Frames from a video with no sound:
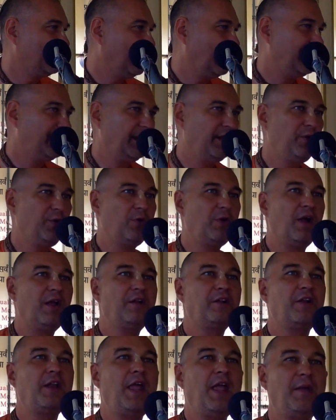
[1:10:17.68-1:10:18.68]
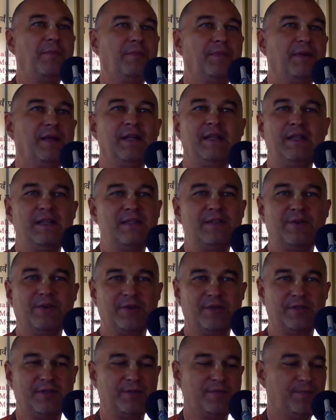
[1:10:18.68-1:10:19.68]
And you can't claim it is
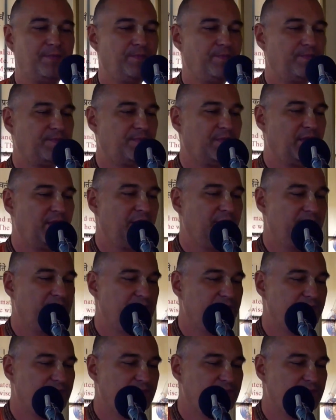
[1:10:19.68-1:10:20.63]
yours. No?